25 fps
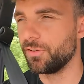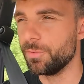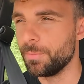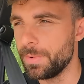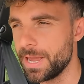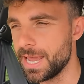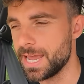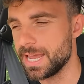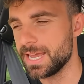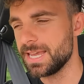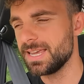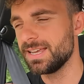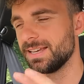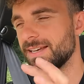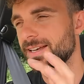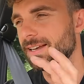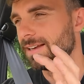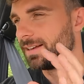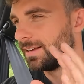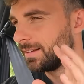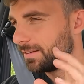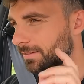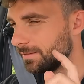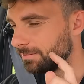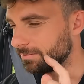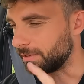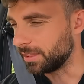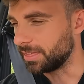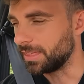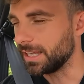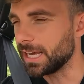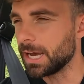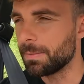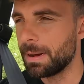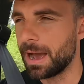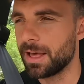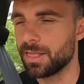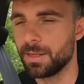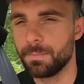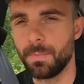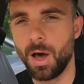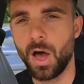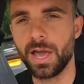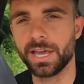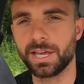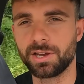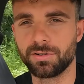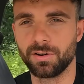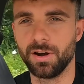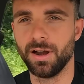For me, the thing about the
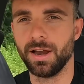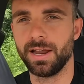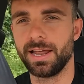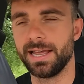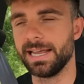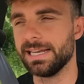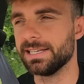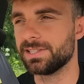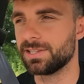Micra